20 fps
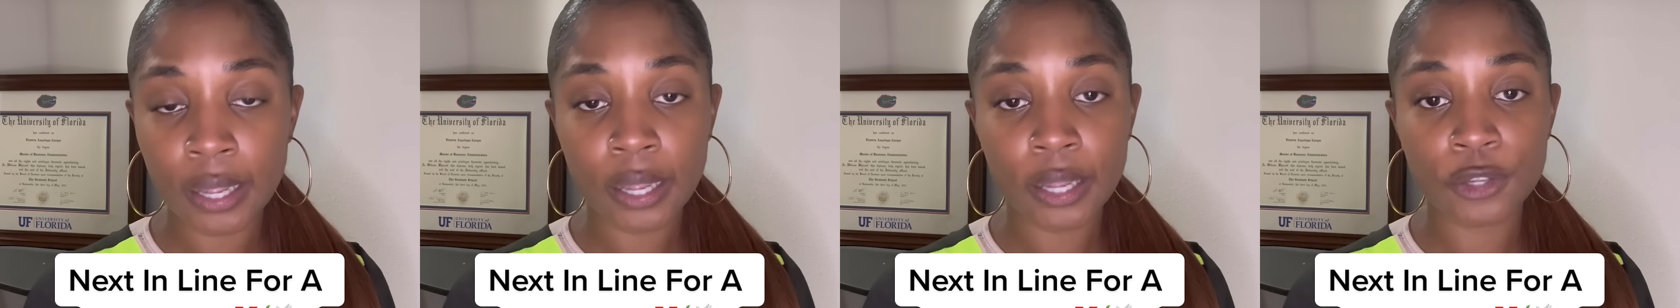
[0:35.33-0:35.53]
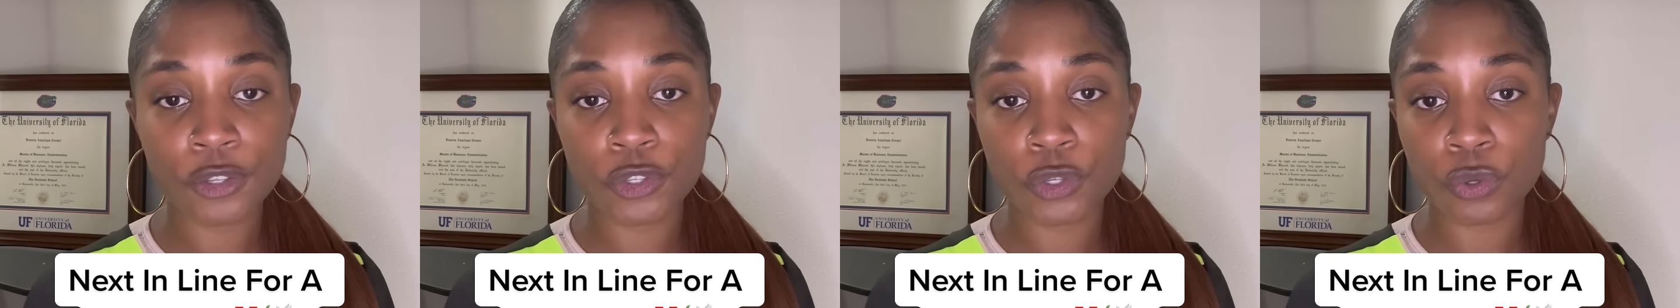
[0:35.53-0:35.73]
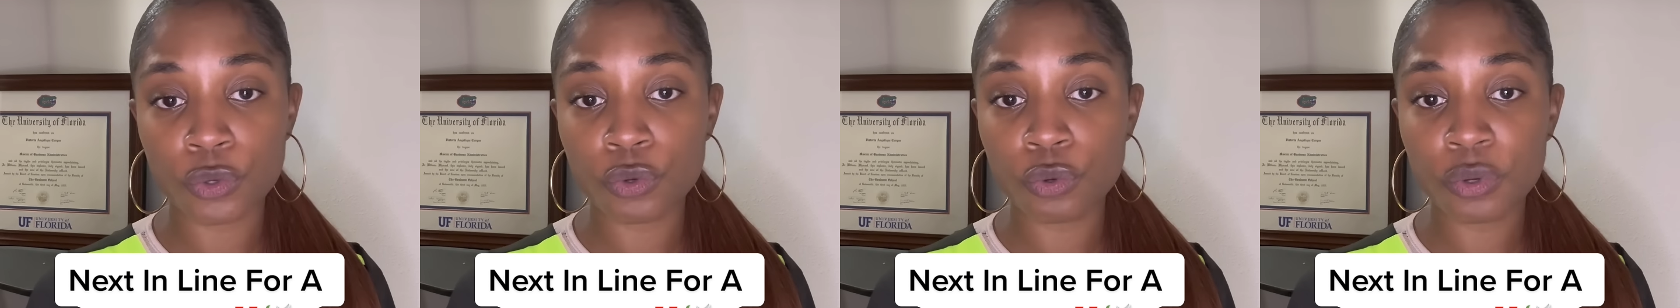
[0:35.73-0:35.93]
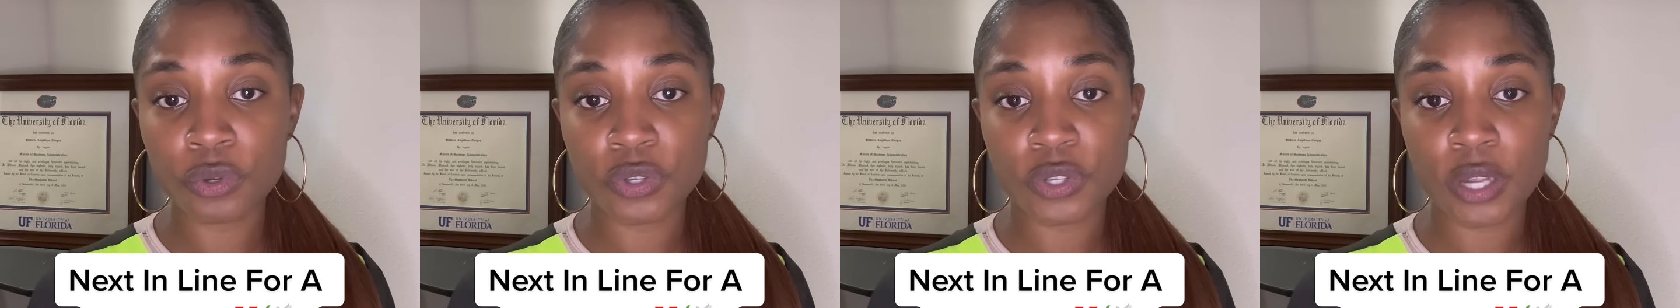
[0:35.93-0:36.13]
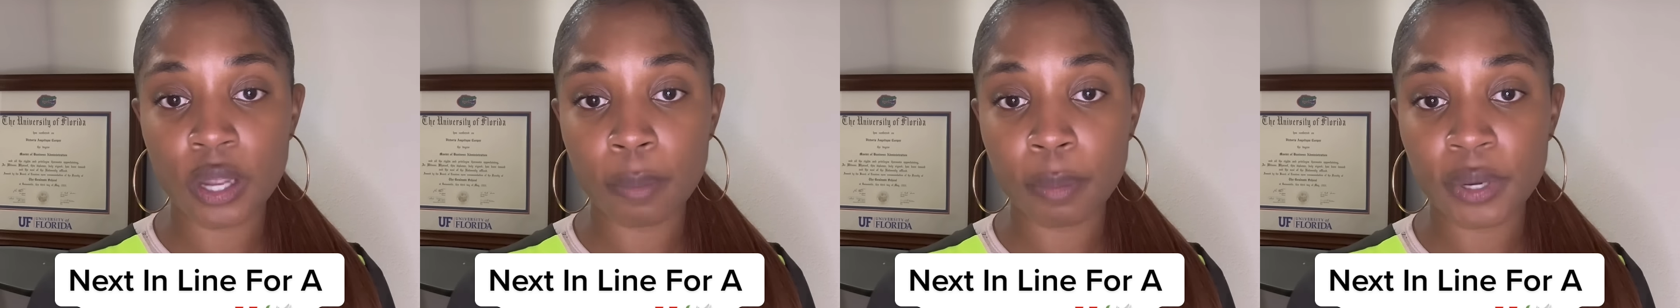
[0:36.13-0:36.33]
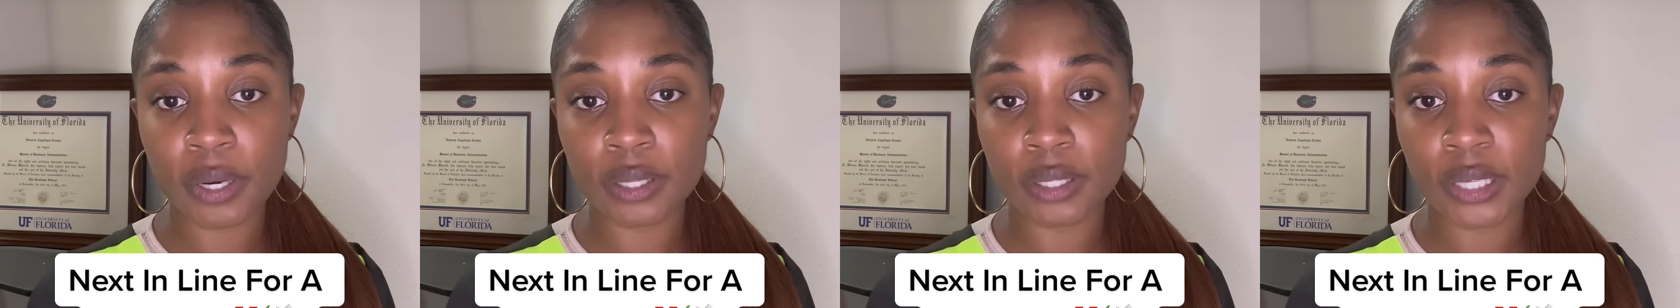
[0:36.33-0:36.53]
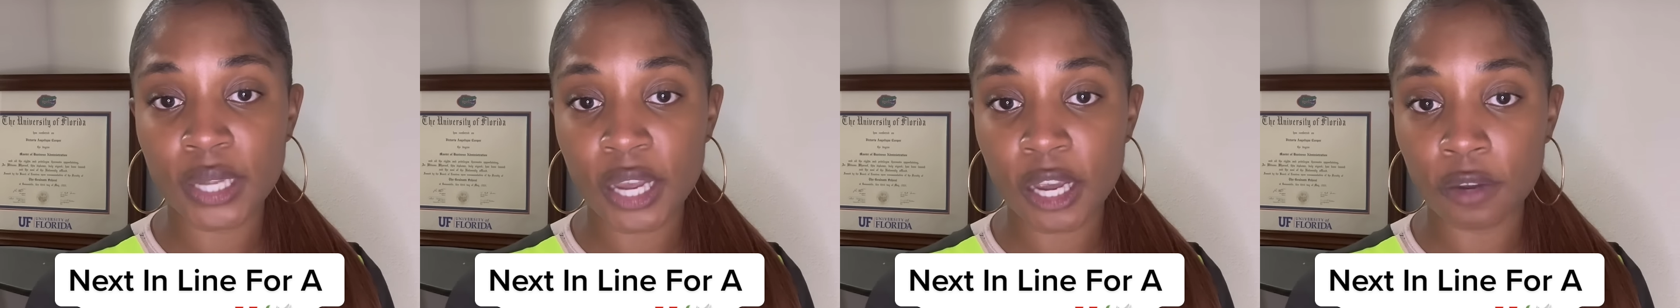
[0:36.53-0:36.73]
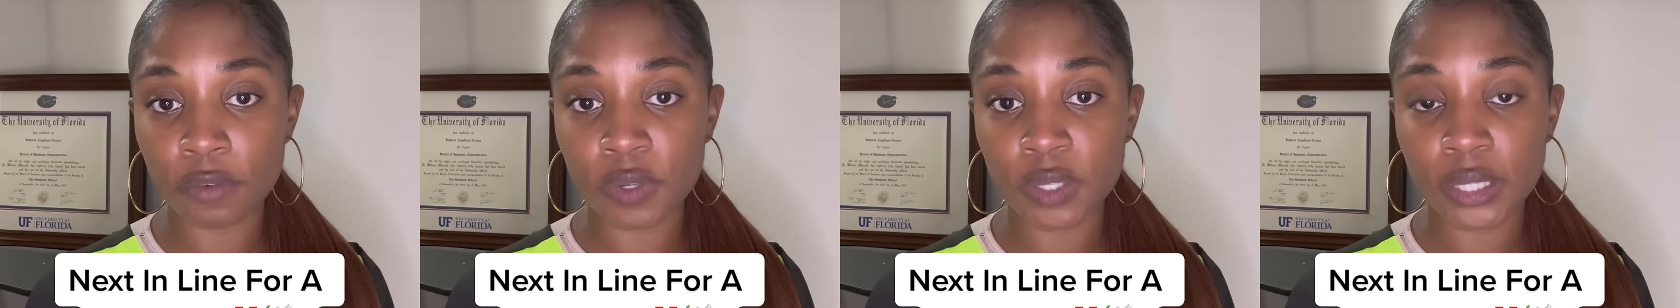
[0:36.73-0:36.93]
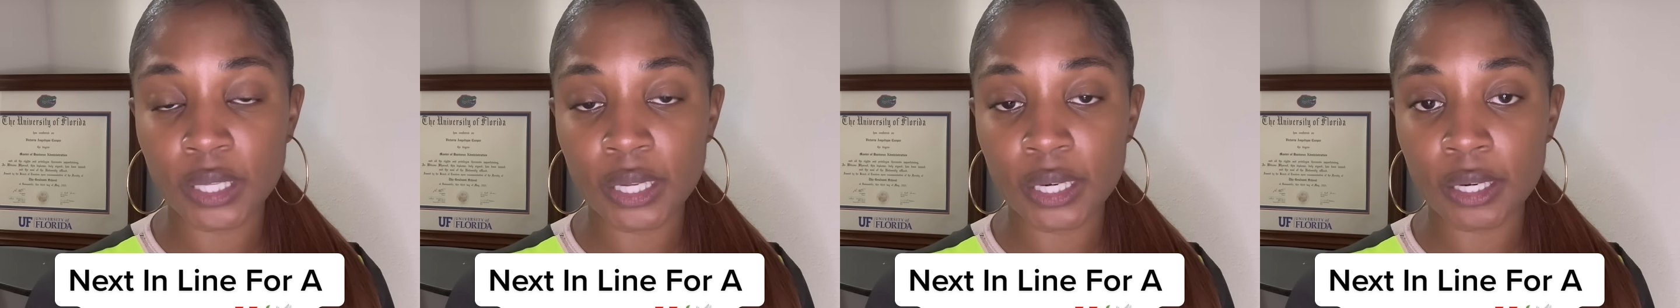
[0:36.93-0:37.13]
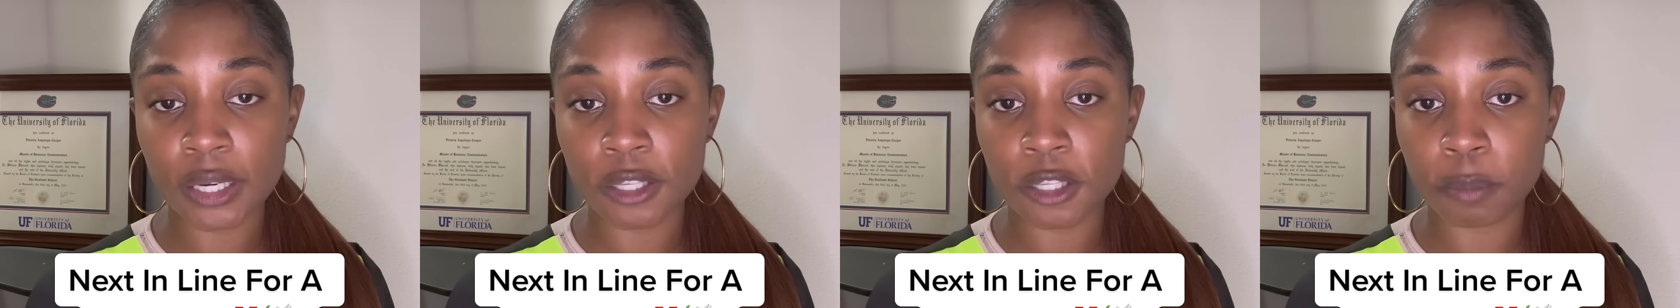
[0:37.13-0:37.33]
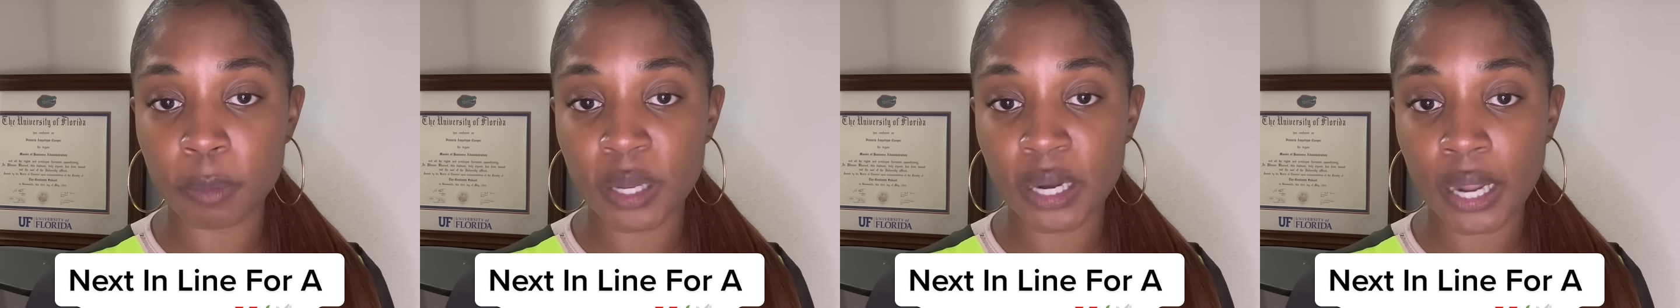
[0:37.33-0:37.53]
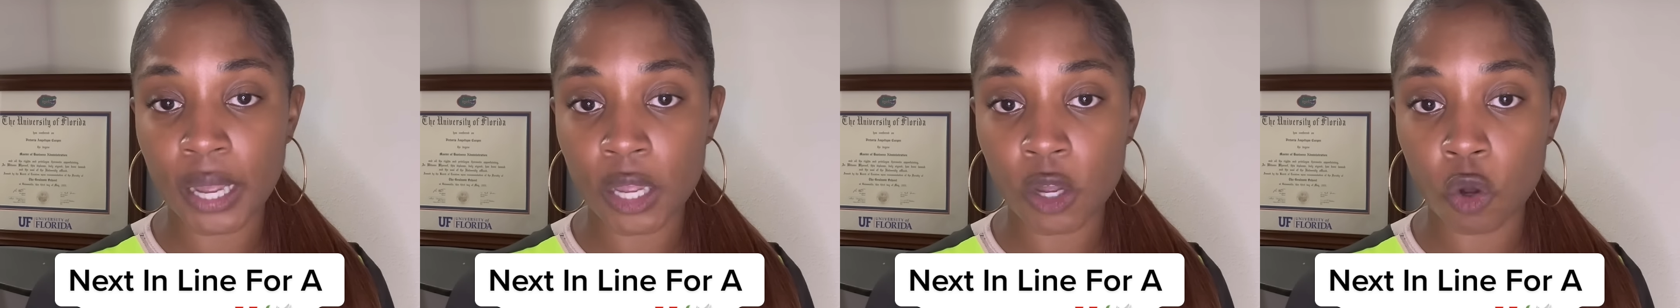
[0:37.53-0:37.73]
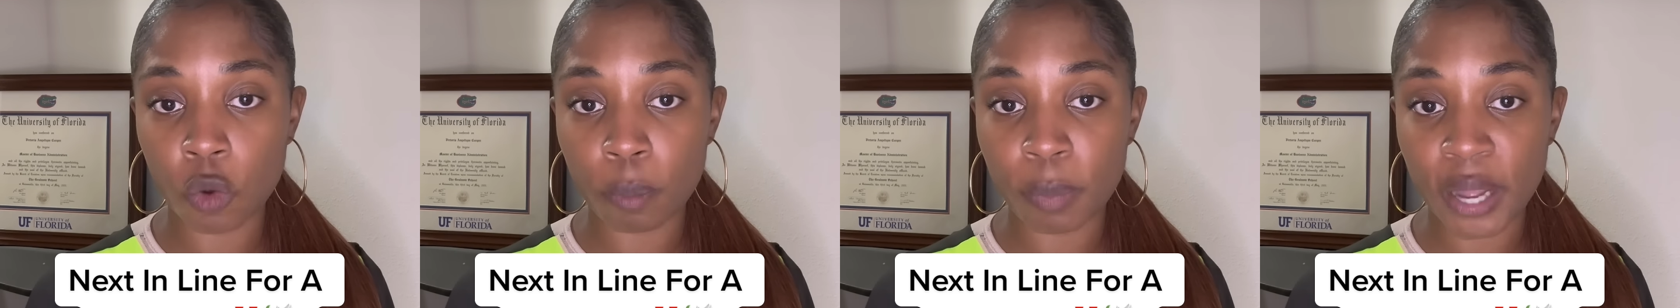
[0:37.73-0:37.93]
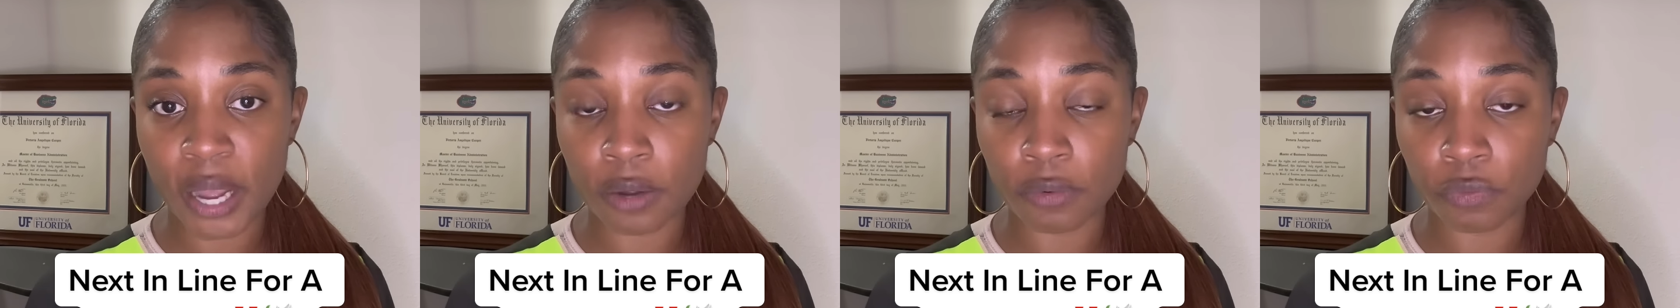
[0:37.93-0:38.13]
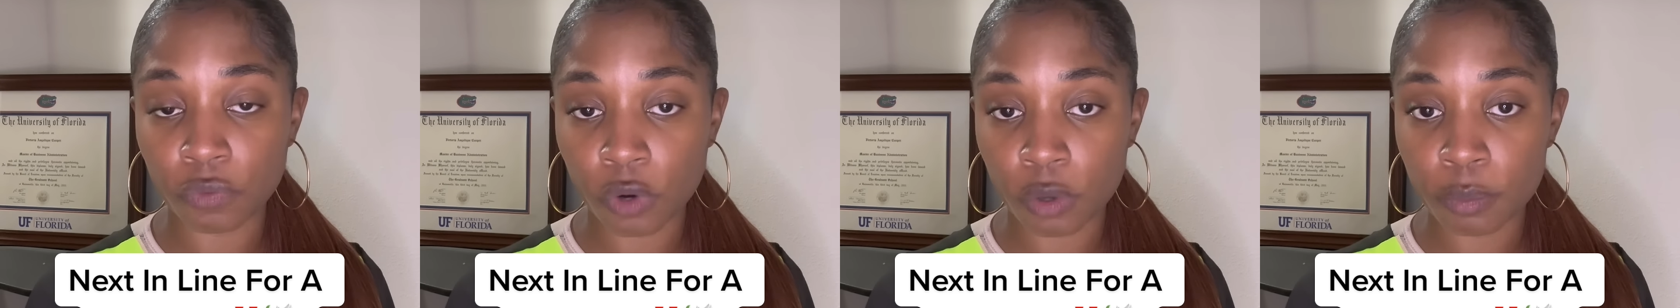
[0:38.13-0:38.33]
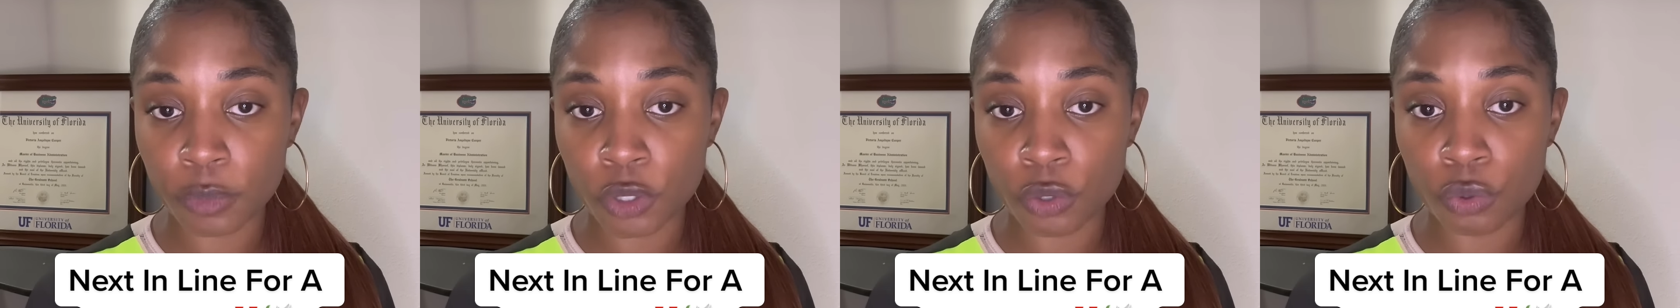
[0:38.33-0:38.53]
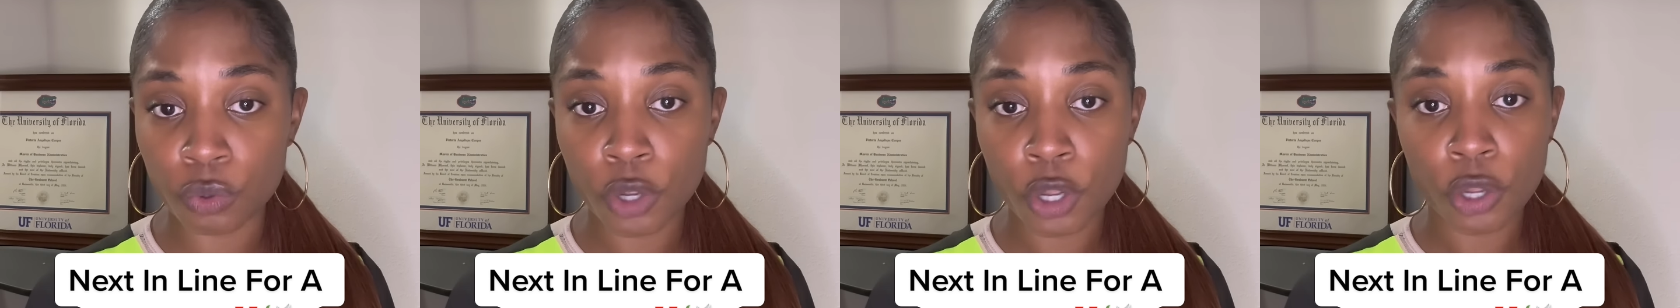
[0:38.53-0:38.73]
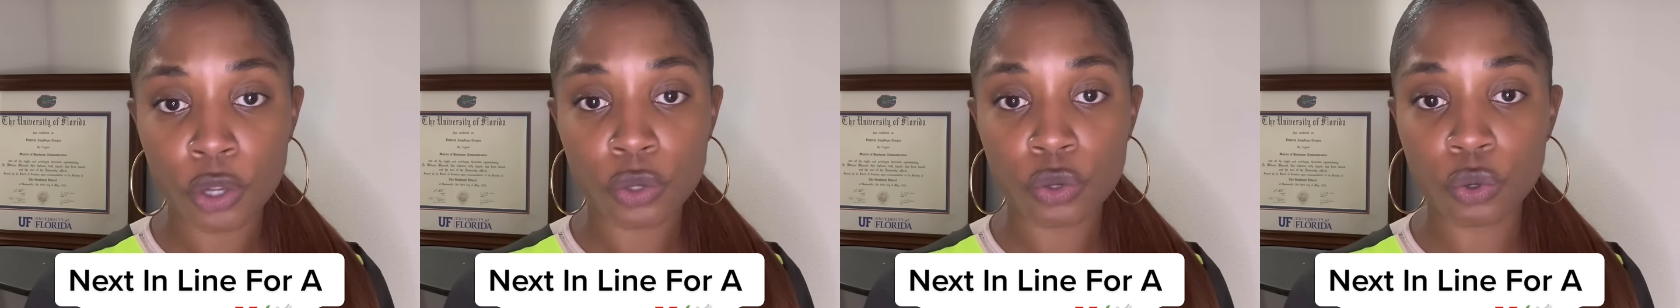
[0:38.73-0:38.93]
And so you are stepping into everything that has been held back from you.